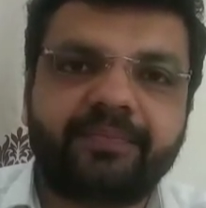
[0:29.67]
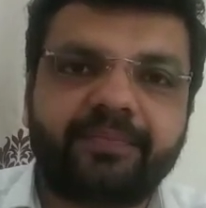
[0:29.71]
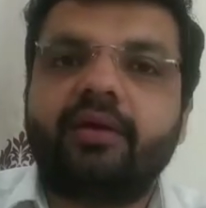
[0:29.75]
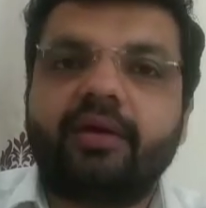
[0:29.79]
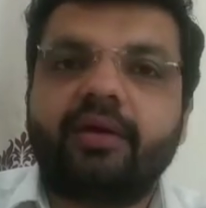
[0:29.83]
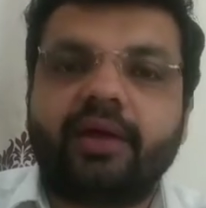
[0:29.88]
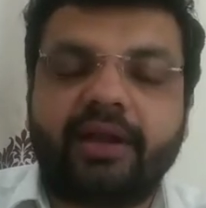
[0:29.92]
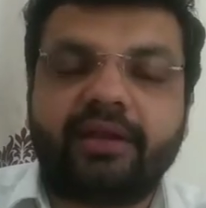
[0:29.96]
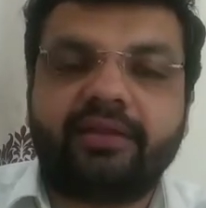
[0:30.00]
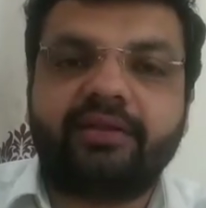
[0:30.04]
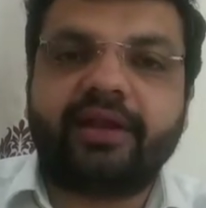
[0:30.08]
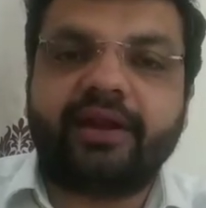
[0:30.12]

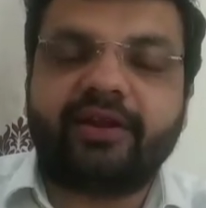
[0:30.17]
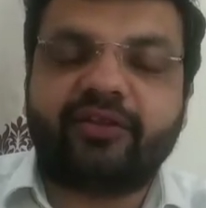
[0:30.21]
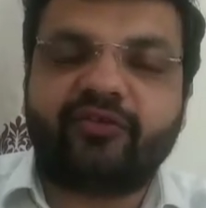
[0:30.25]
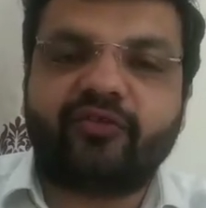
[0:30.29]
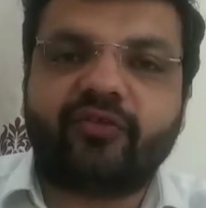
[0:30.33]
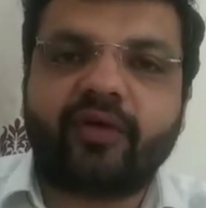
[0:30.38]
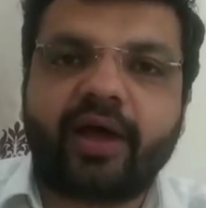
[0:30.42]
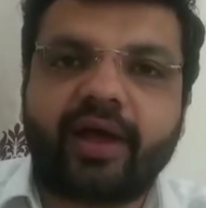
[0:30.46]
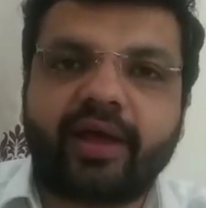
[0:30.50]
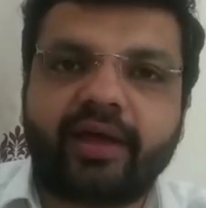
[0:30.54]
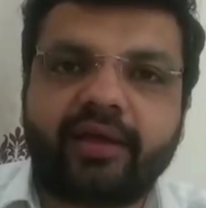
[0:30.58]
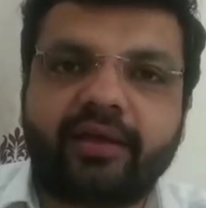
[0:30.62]
And that's
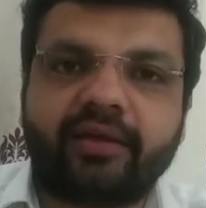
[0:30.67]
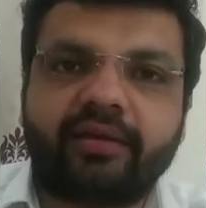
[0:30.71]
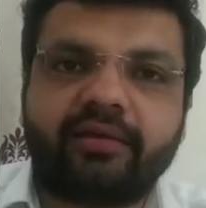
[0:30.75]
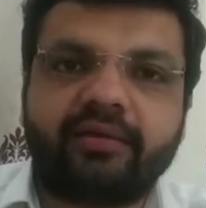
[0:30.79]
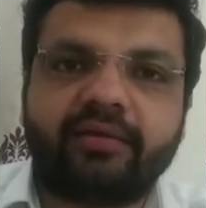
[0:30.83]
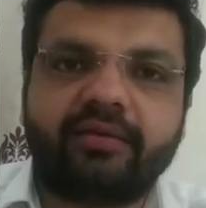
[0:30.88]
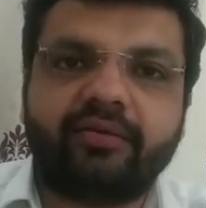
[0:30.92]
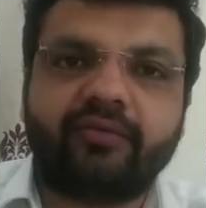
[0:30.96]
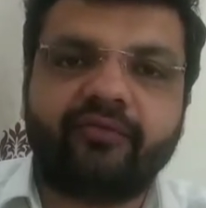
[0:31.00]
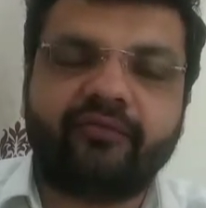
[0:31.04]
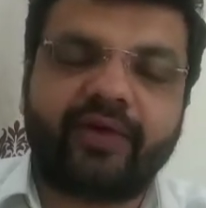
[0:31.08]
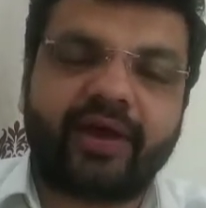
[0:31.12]
why
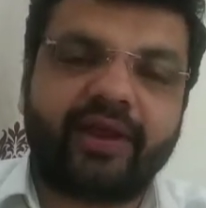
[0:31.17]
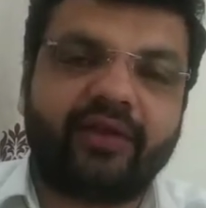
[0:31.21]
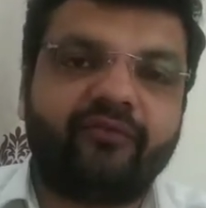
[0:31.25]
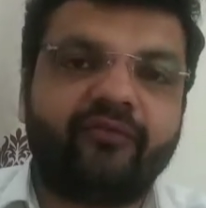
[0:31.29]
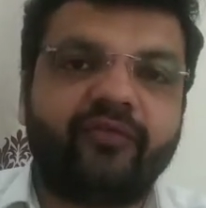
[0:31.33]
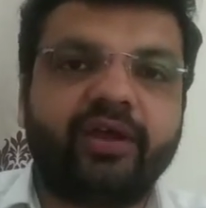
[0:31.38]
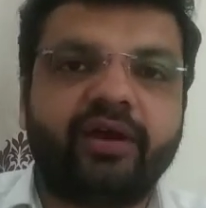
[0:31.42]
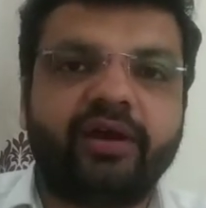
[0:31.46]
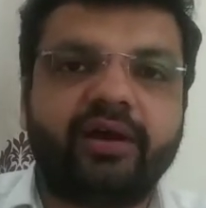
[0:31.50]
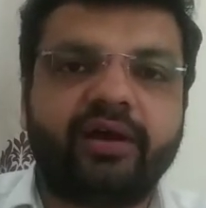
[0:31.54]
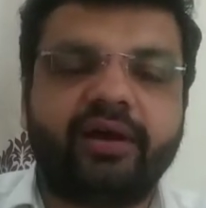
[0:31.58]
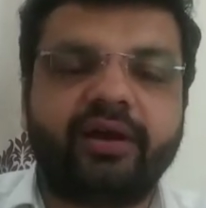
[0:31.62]
when we
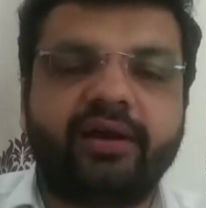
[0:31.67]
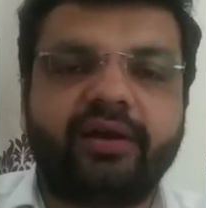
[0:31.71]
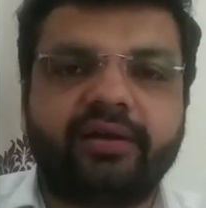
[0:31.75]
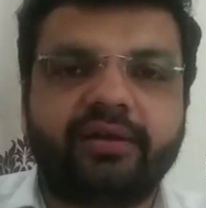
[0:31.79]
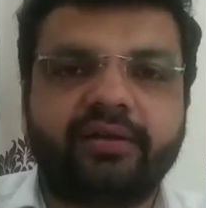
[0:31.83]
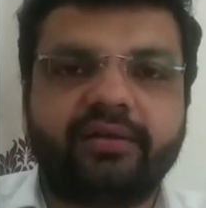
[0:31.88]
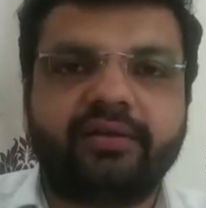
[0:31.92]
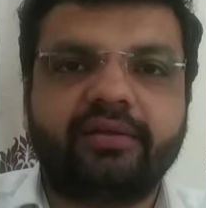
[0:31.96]
hurt,